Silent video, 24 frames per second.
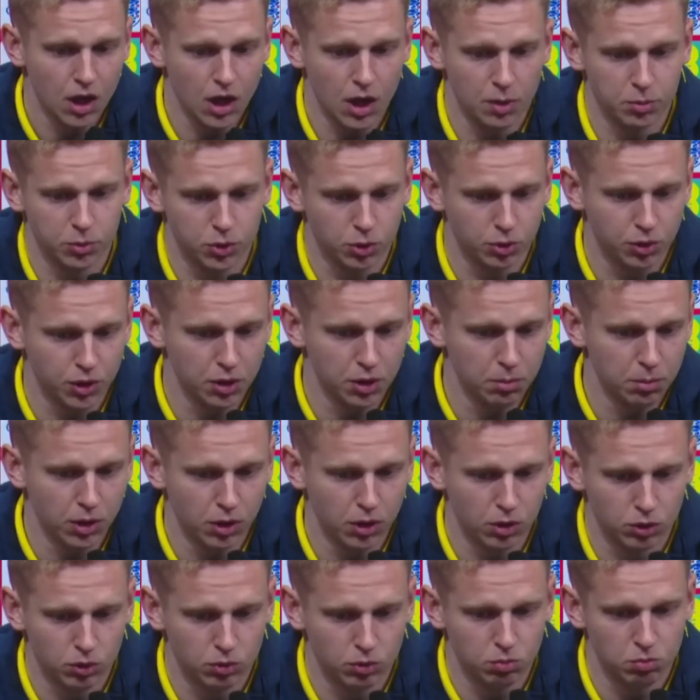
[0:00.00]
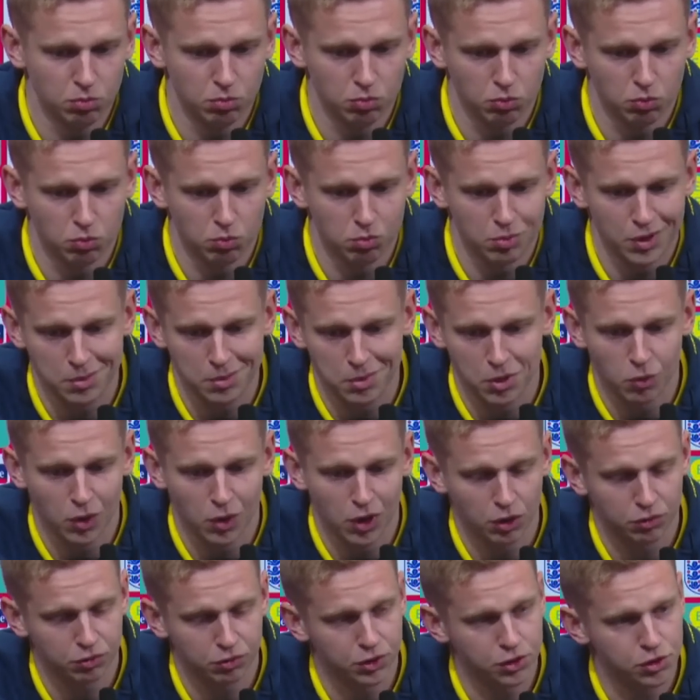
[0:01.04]
I'm talking about maybe
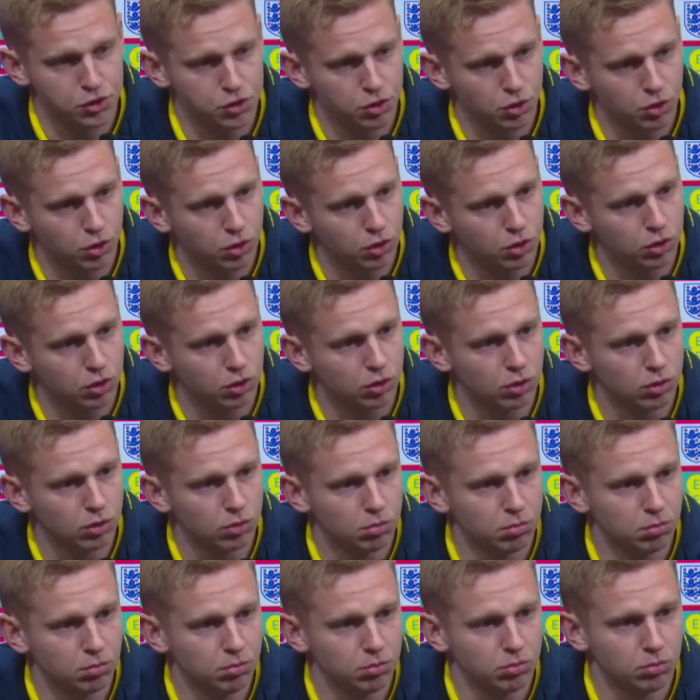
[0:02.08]
one of the circle,